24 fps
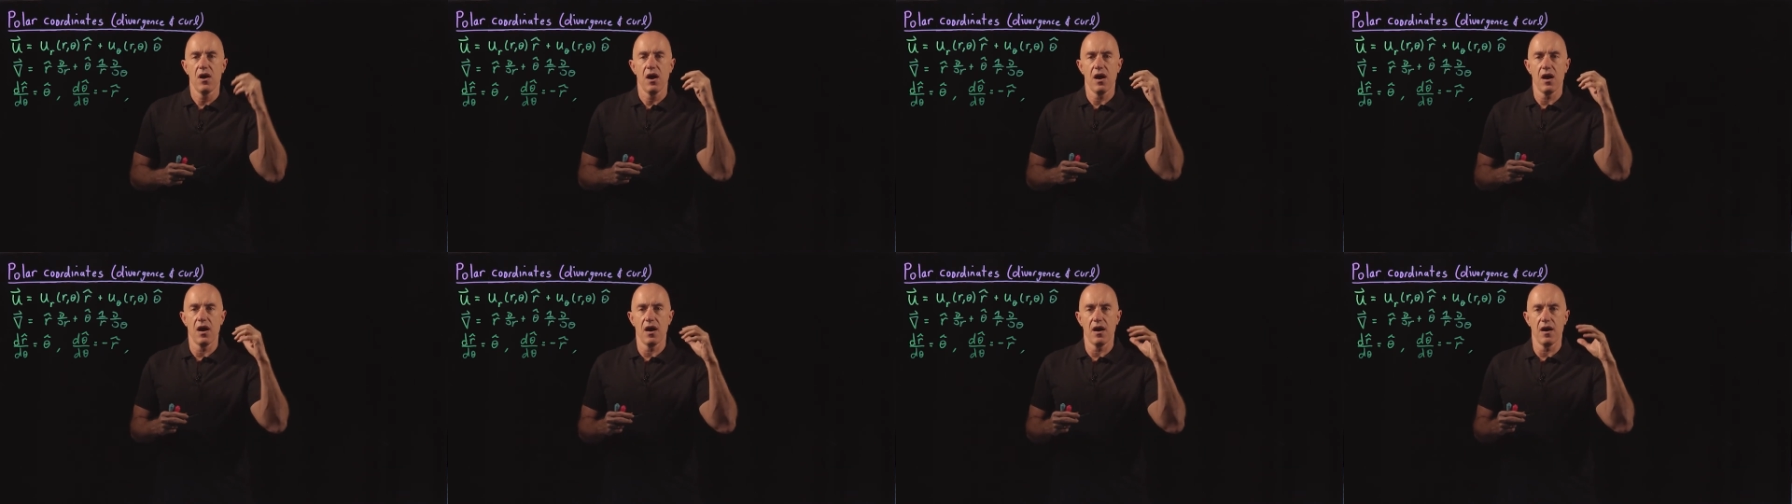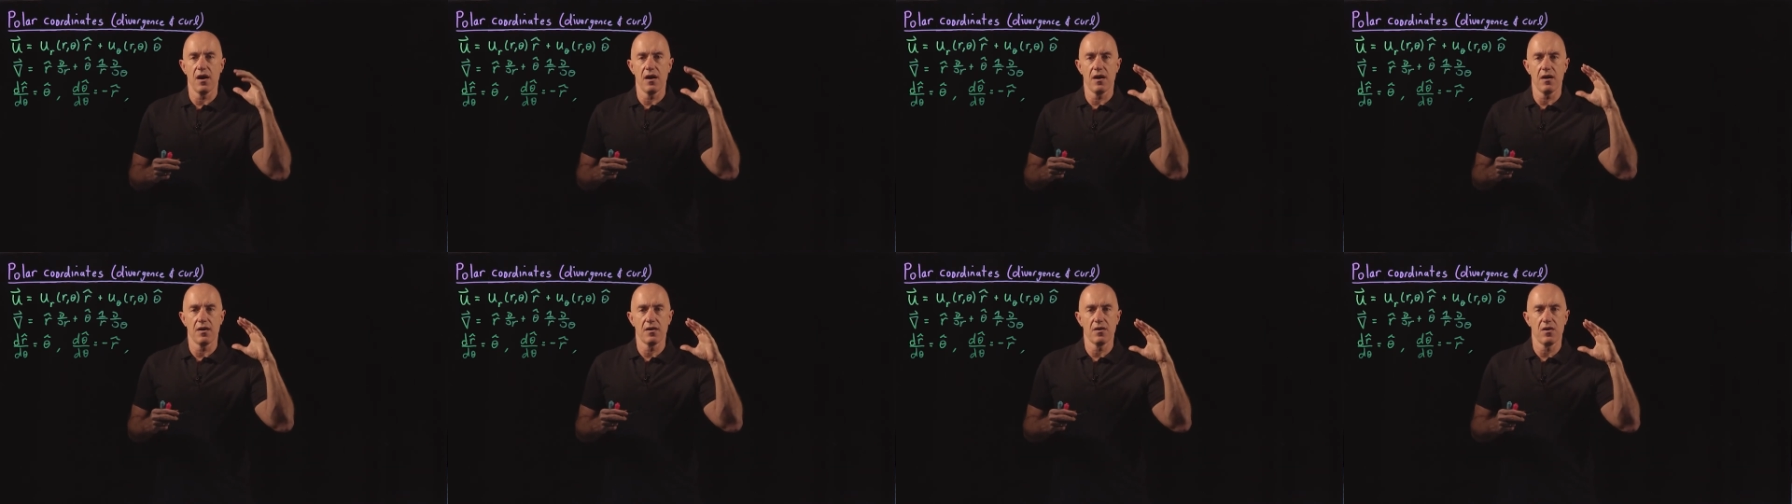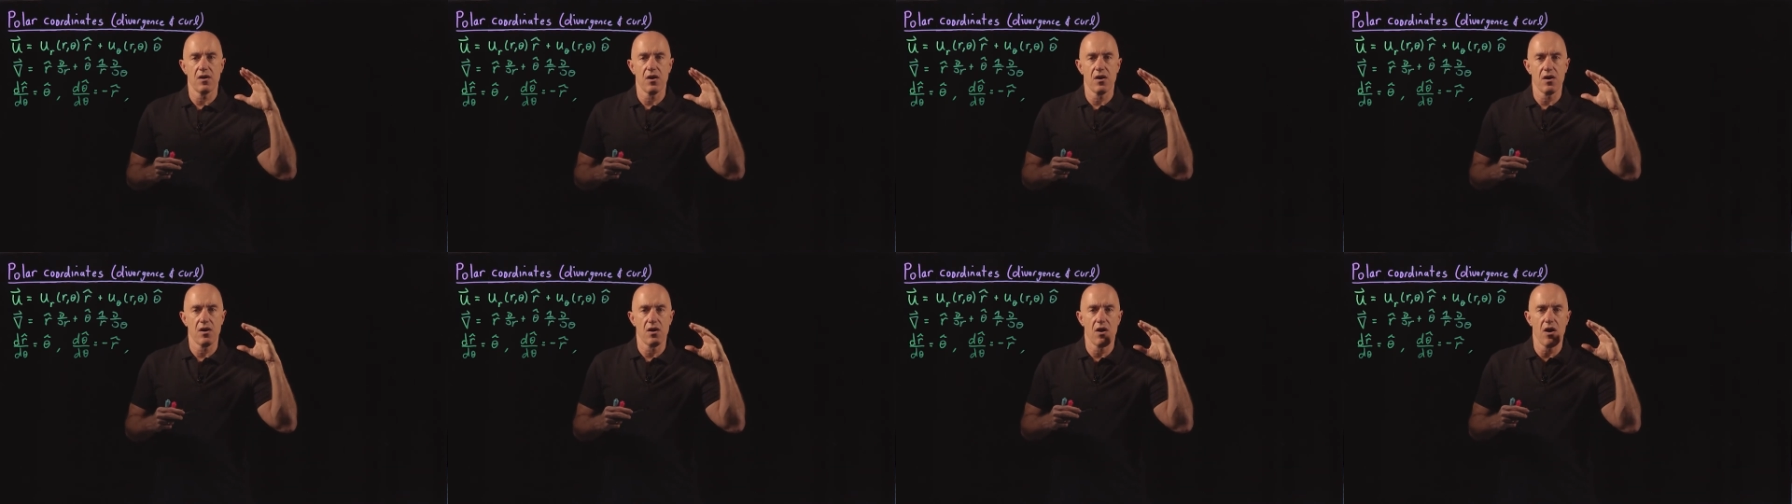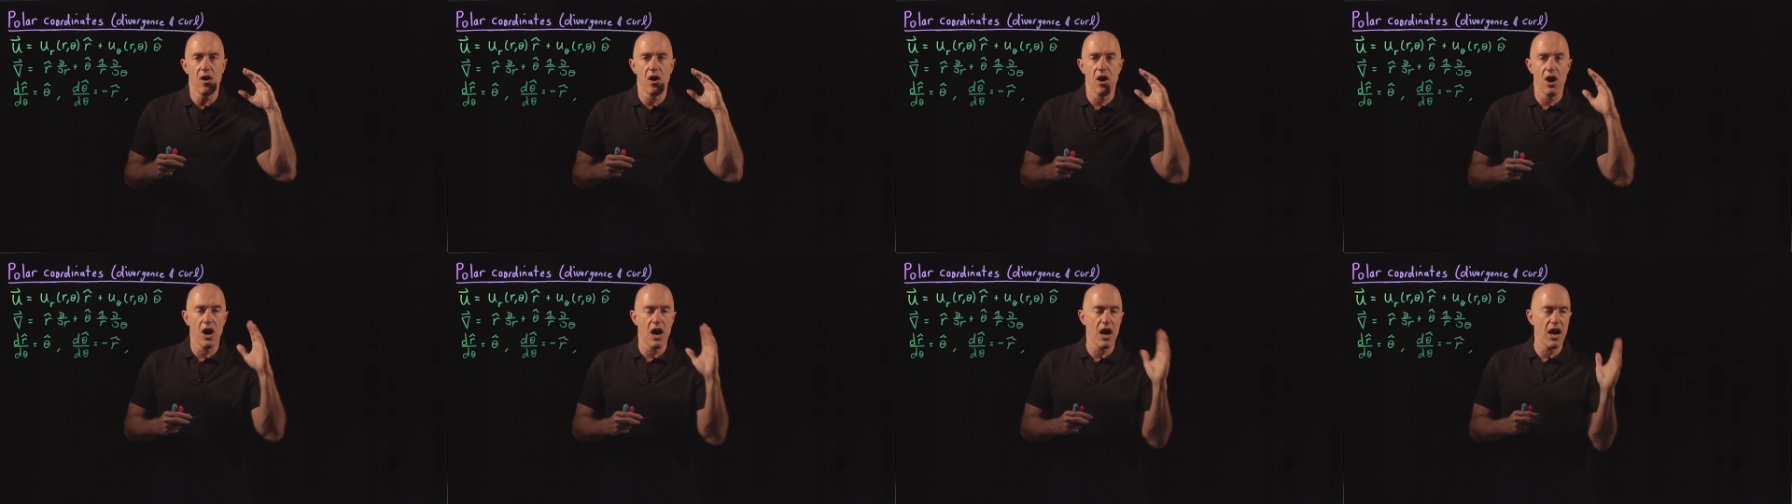r
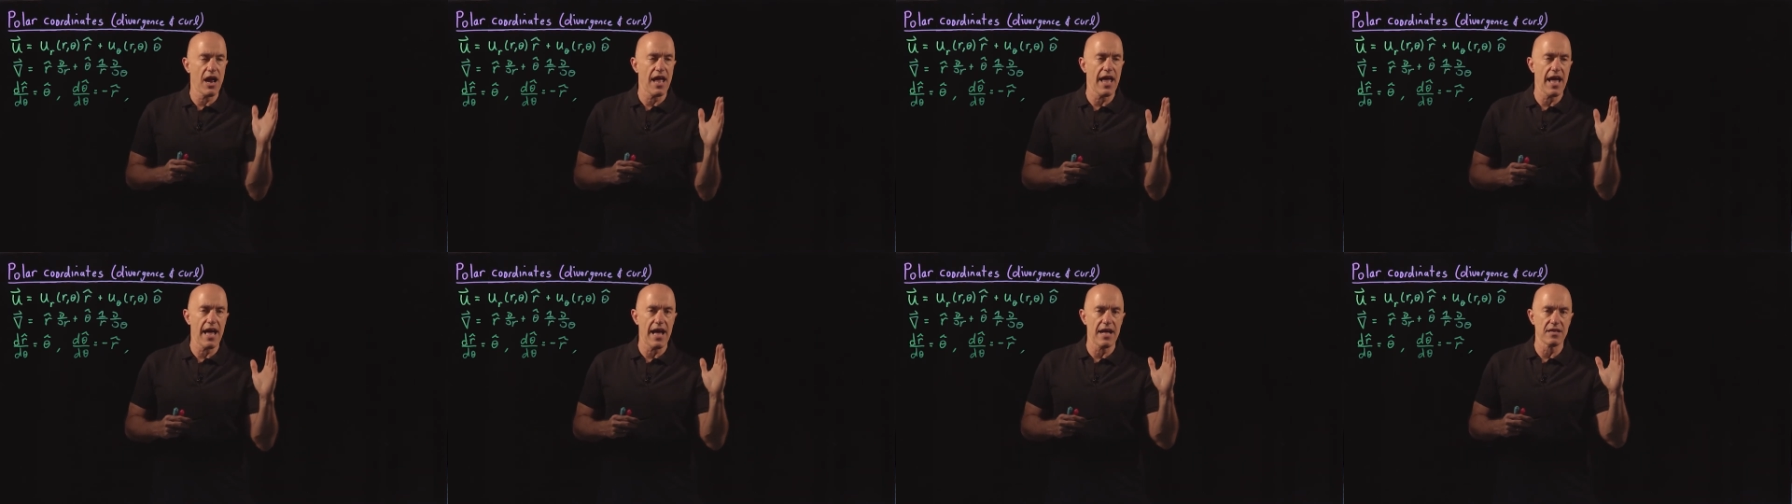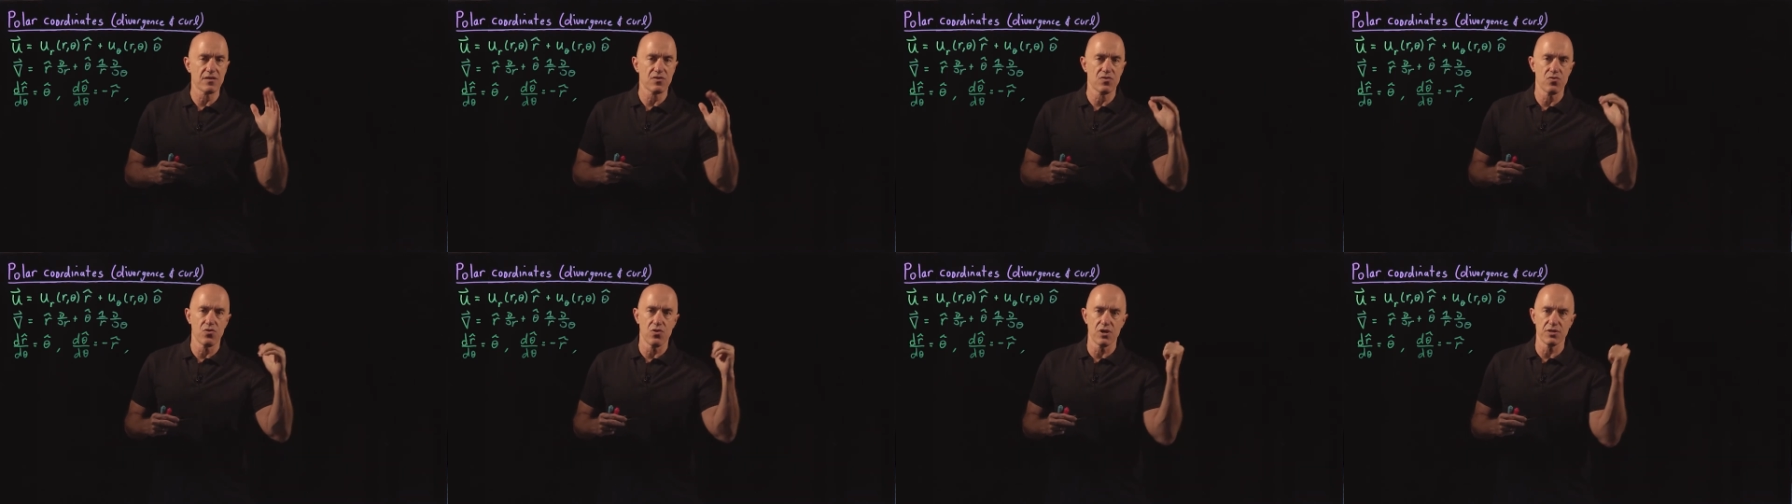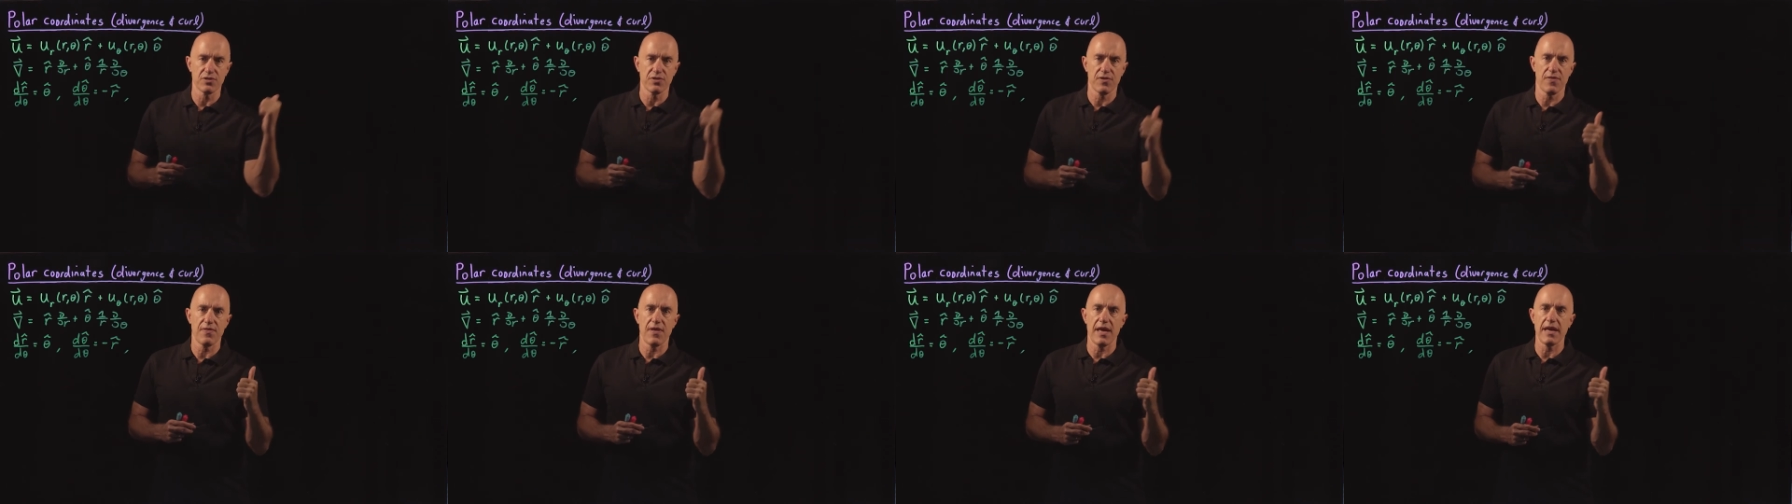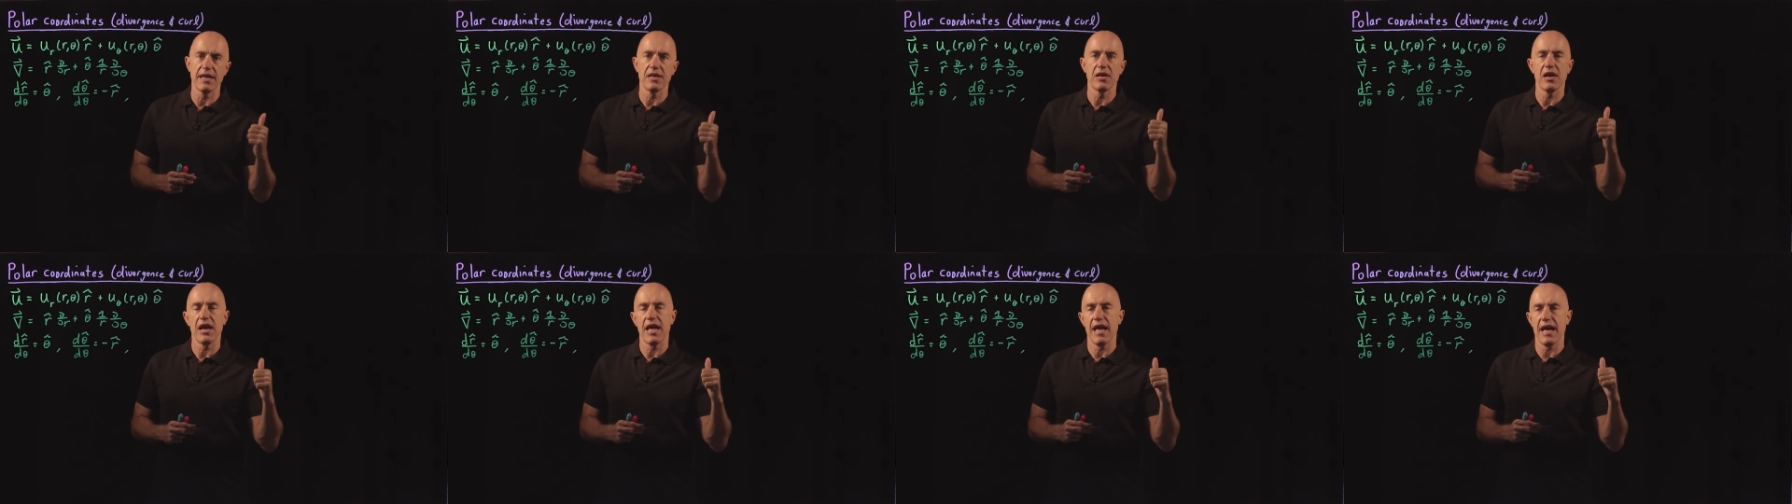hat cross
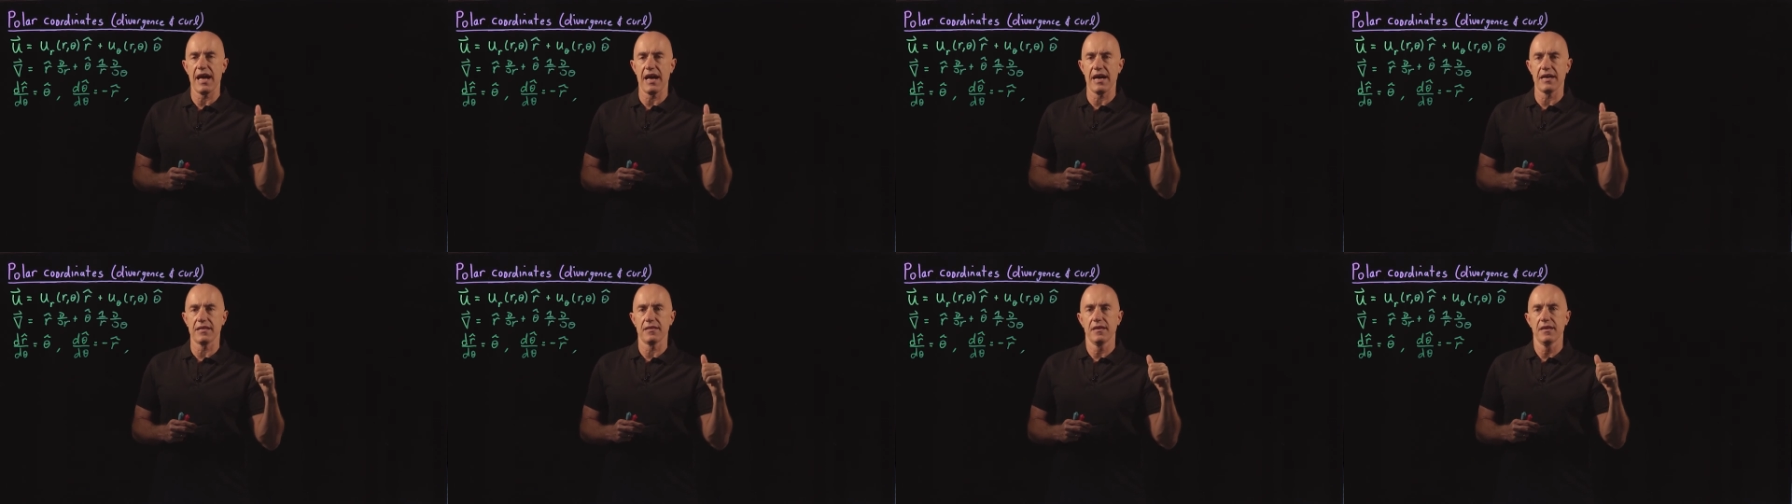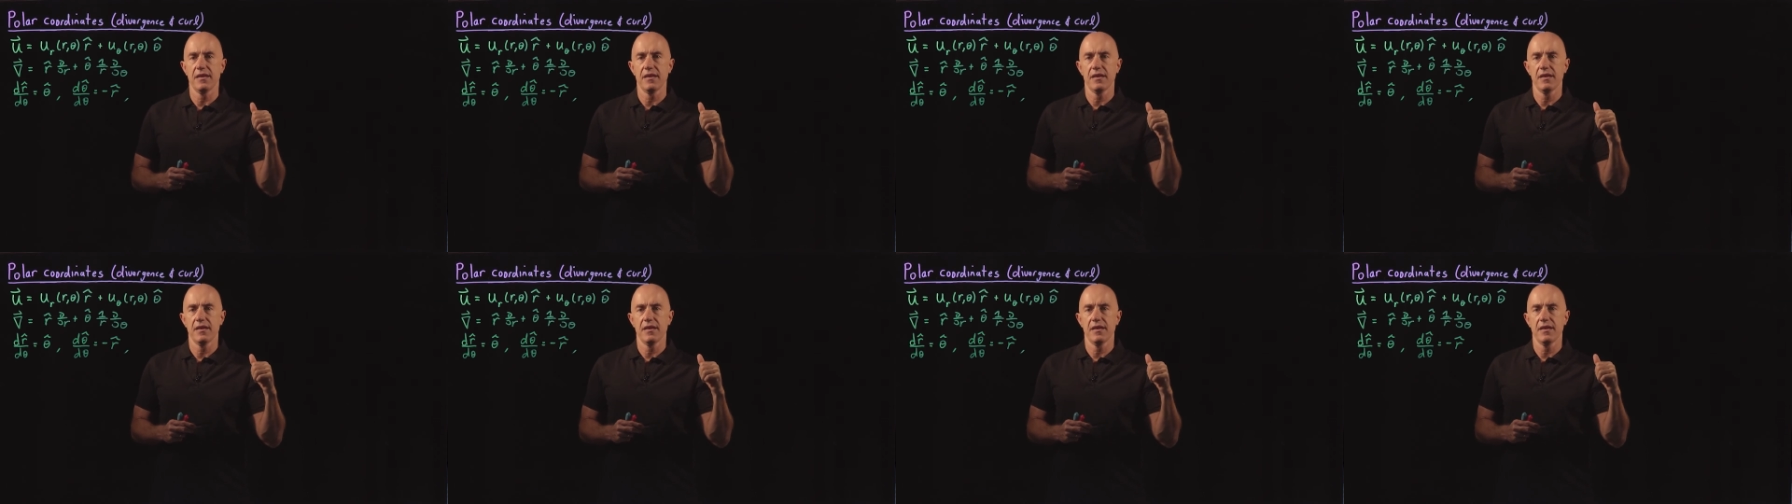theta hat,